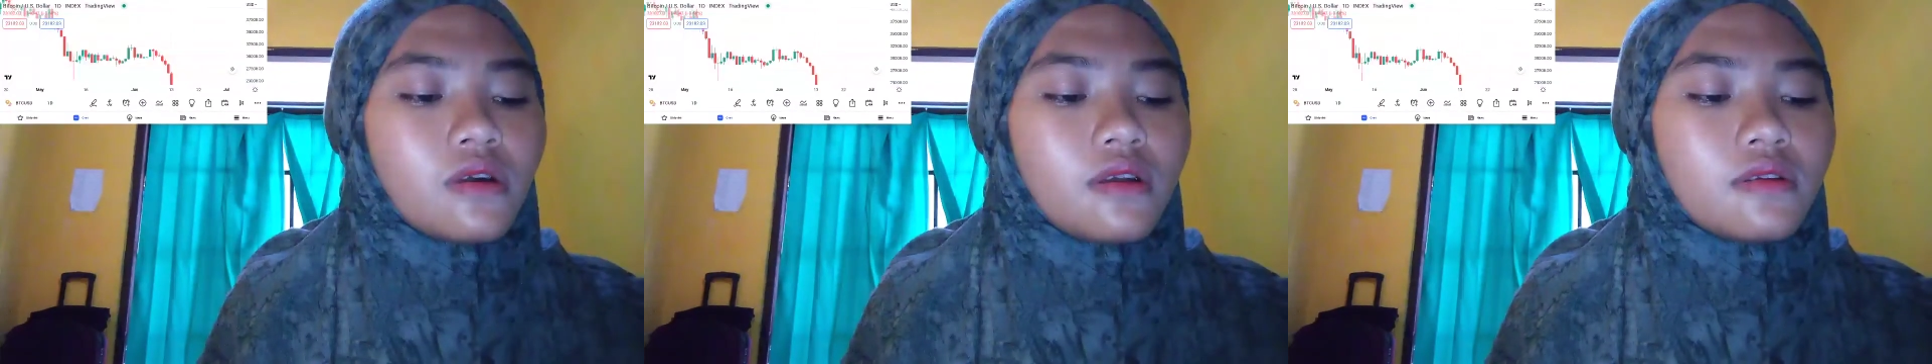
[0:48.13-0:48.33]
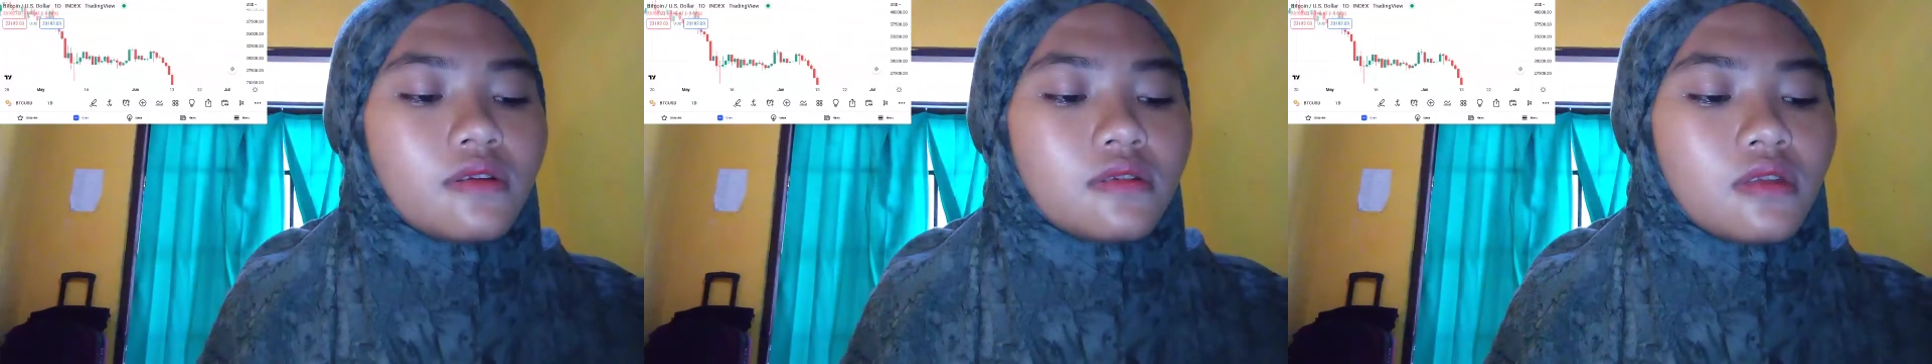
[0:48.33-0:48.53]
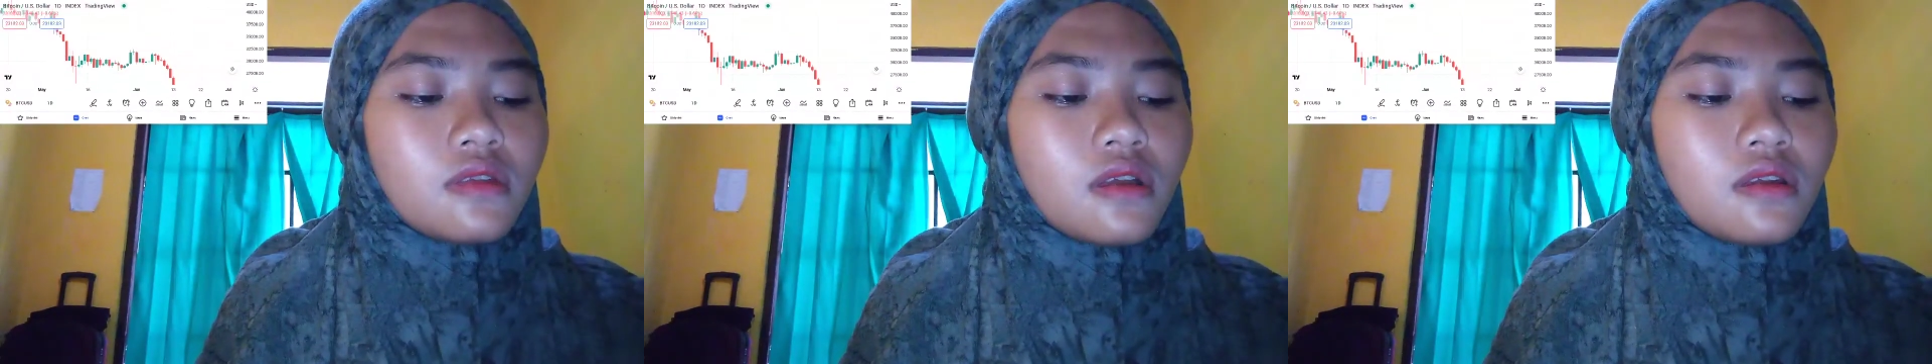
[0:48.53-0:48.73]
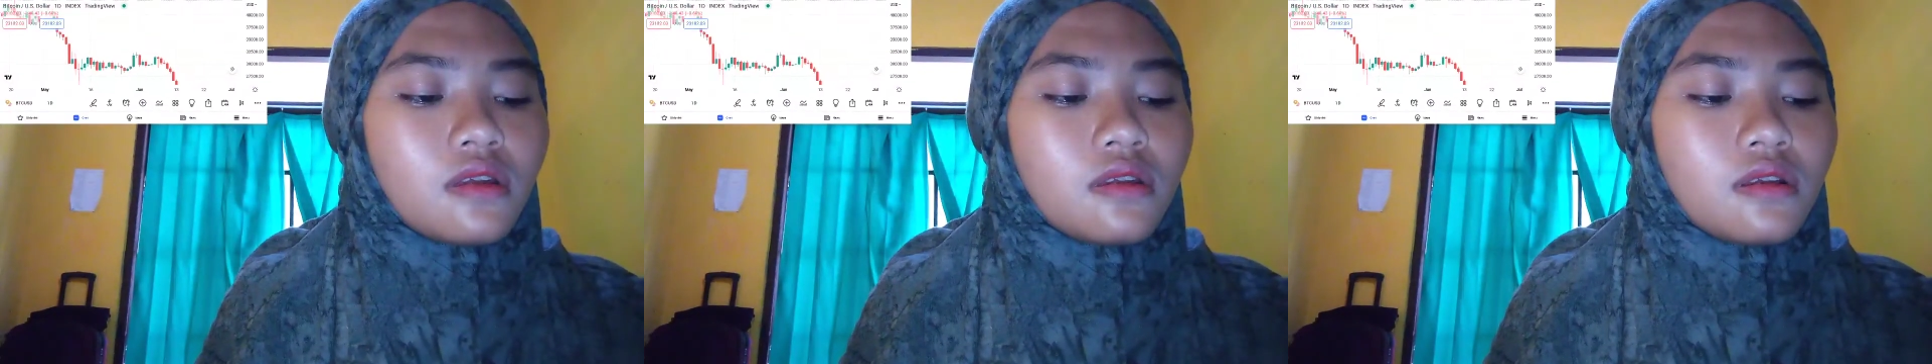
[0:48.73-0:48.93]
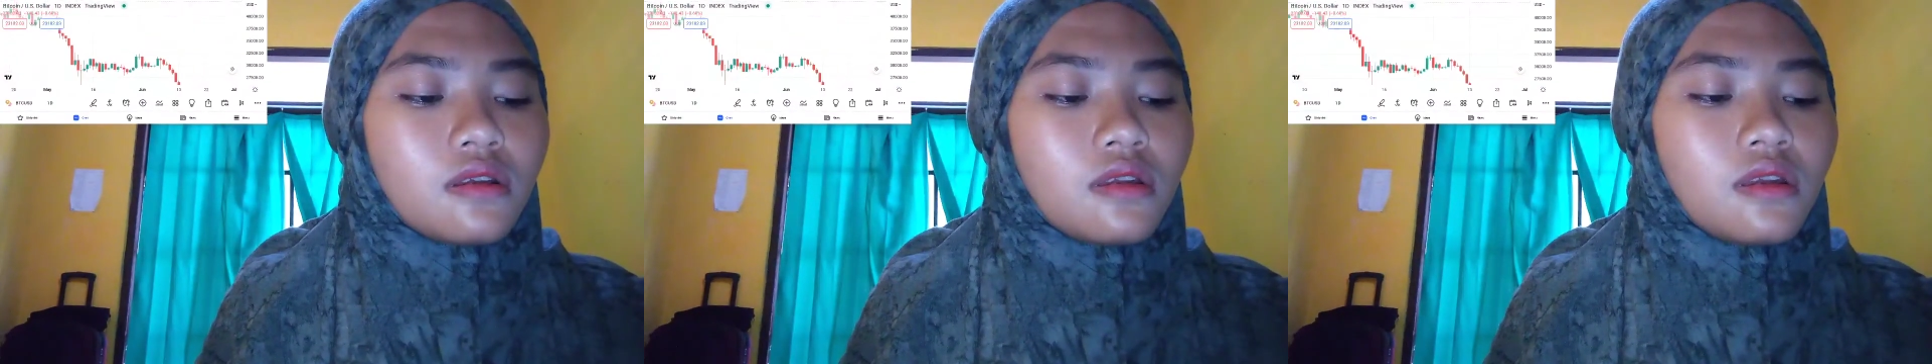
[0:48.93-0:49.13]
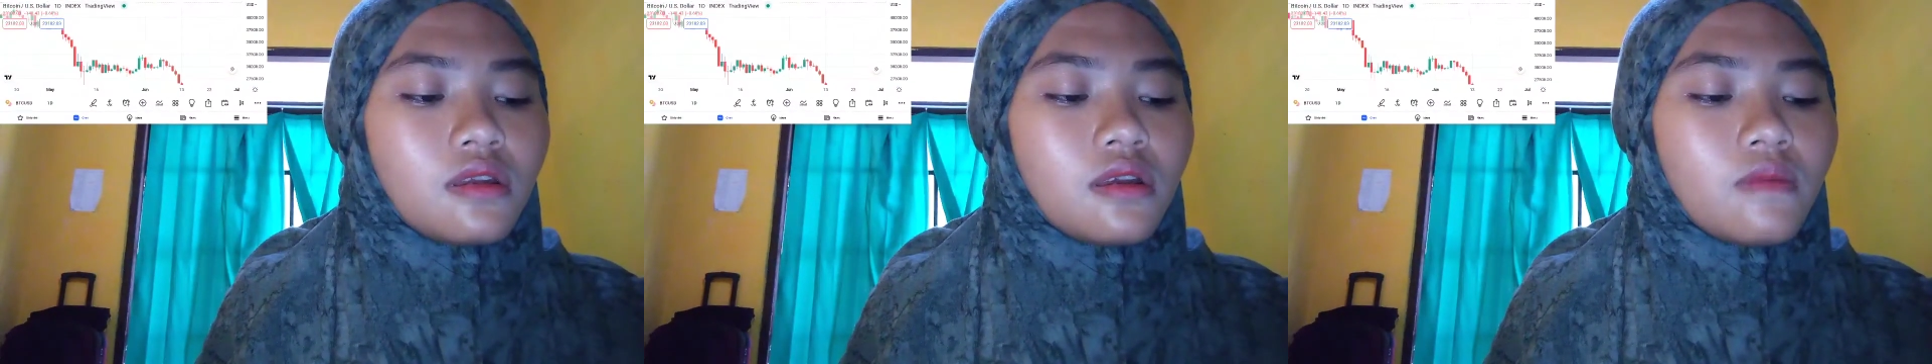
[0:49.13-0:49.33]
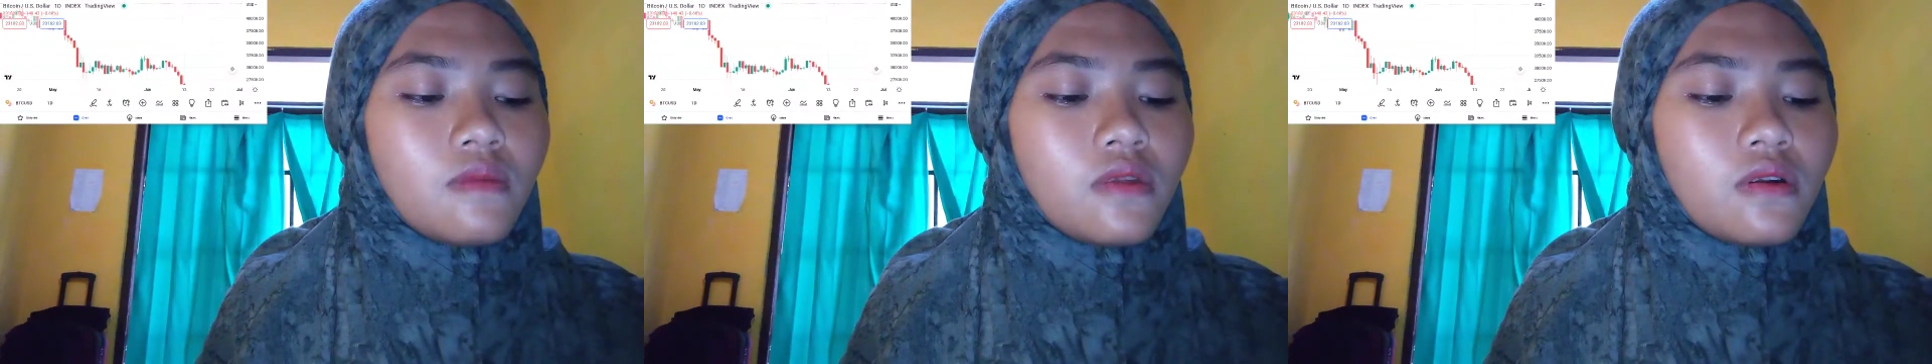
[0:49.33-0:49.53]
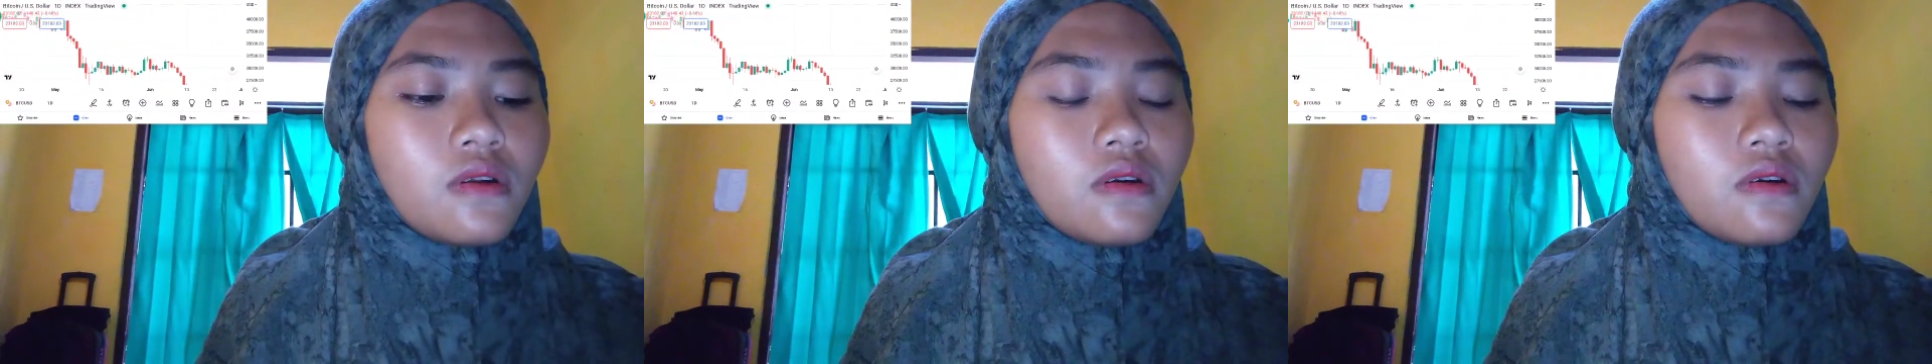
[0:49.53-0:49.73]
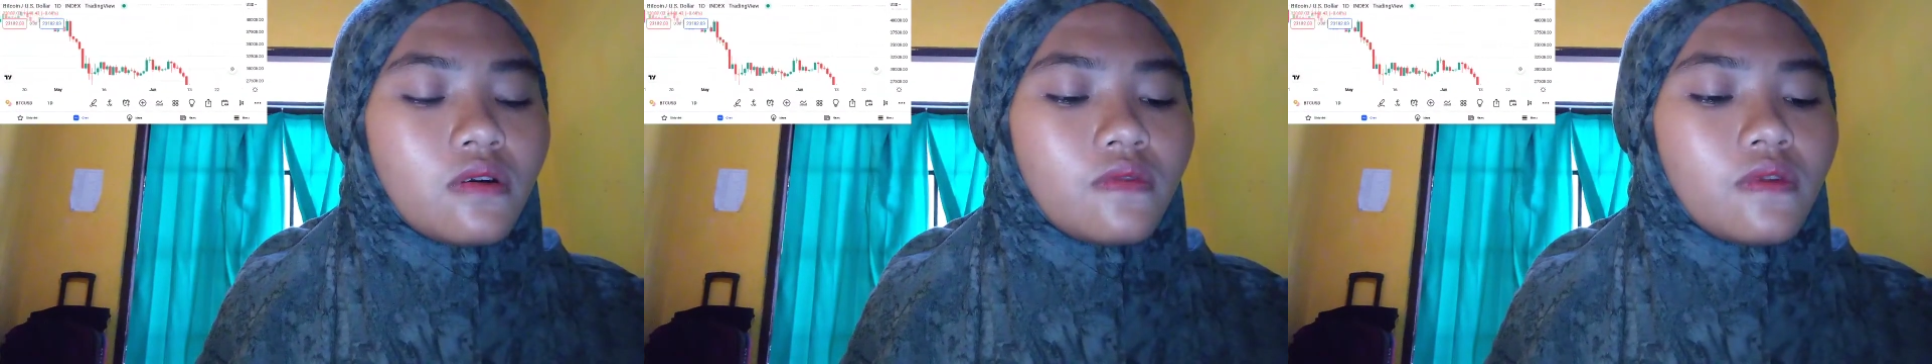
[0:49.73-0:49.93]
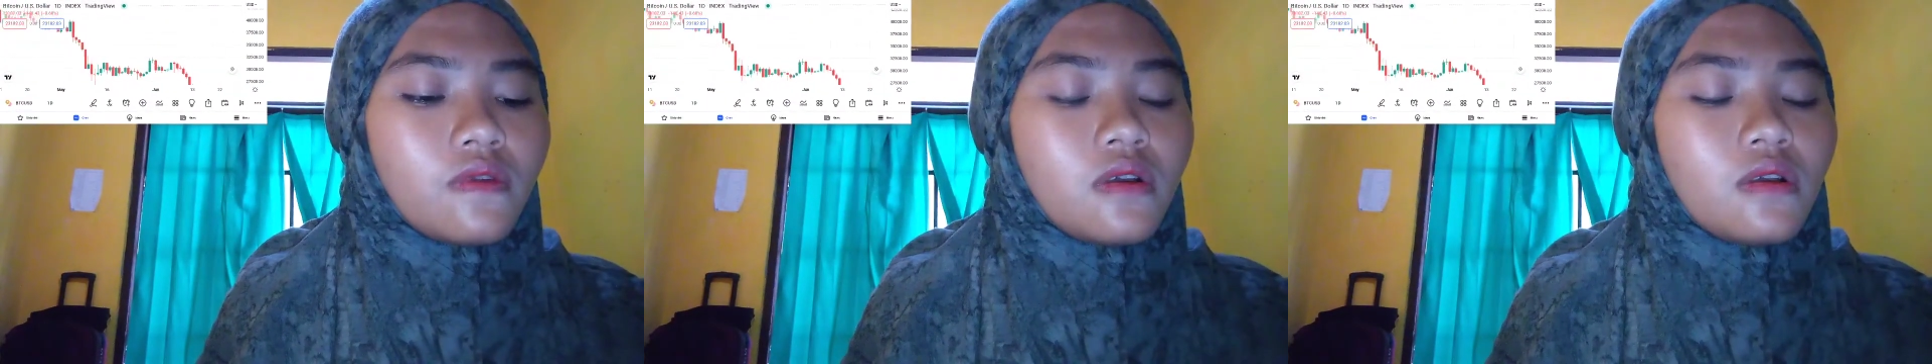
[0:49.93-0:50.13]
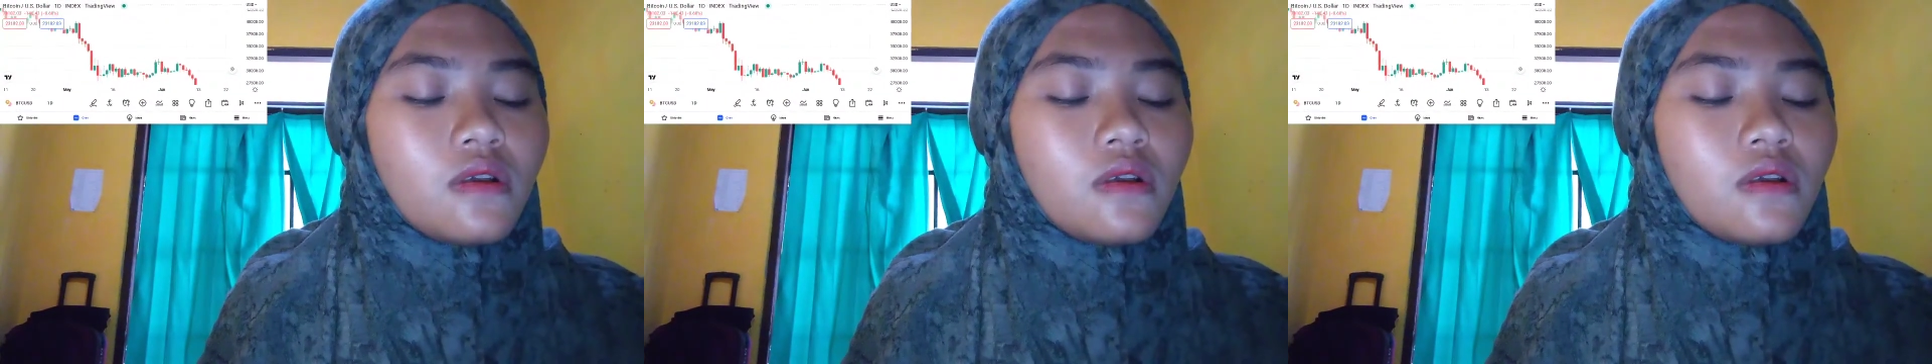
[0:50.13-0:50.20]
understand the dynamic of